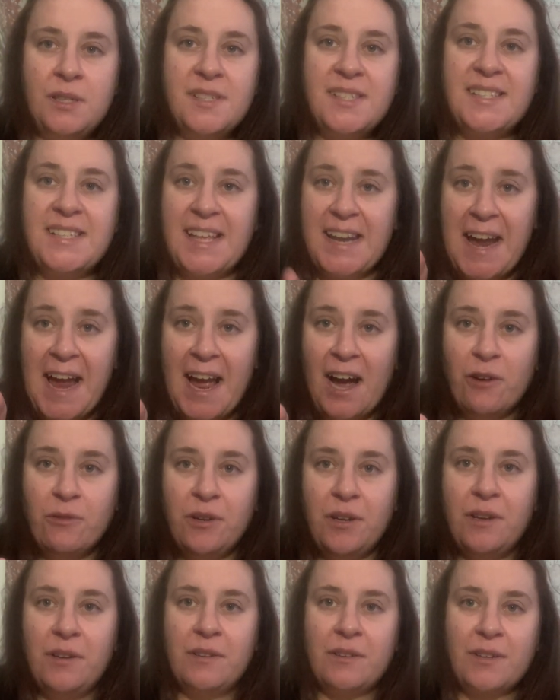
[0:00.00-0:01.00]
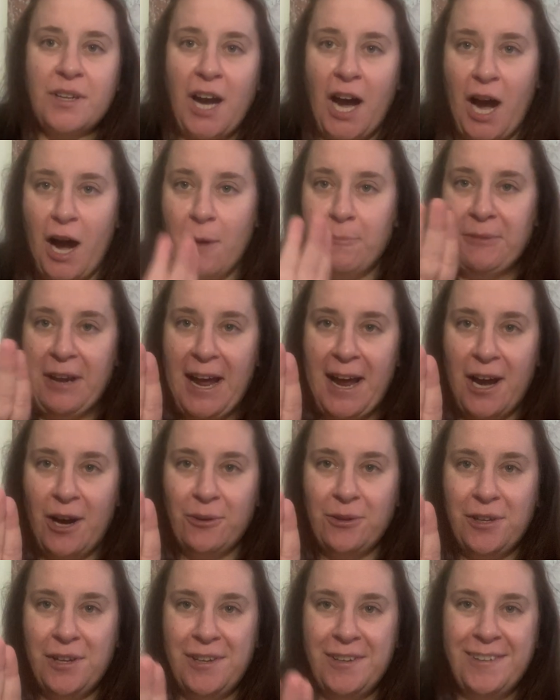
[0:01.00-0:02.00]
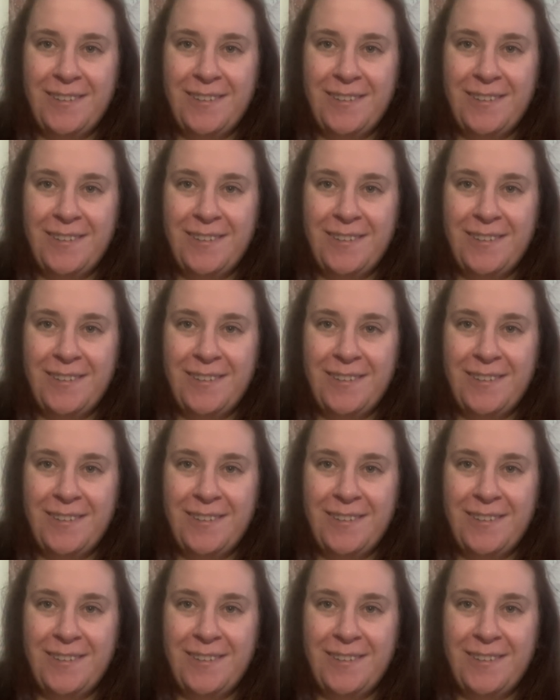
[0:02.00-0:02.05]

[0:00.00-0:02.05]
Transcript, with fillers: Sit down. Calm down.